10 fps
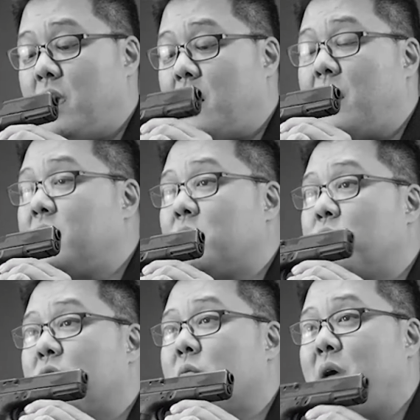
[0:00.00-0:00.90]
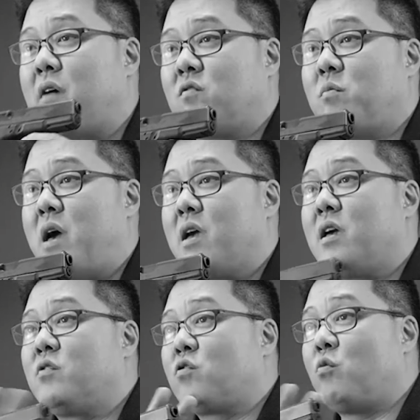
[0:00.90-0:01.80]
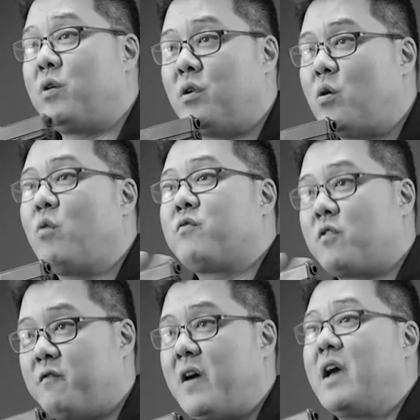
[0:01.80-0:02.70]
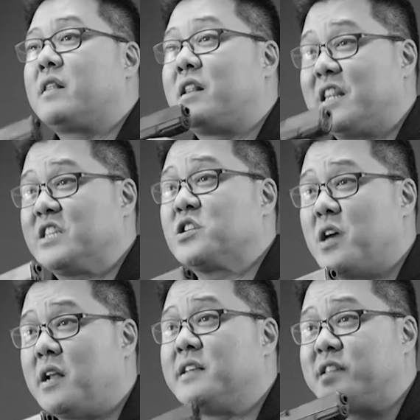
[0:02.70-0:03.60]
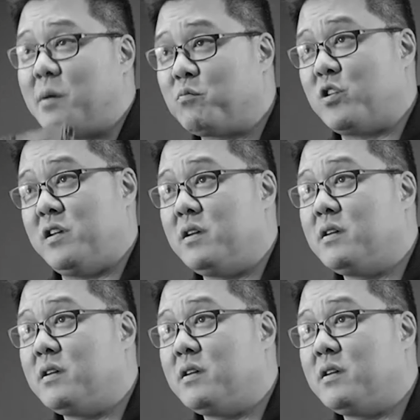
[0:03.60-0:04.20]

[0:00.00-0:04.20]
and I didn't put the magazine back in, so we know for a fact that this gun is empty.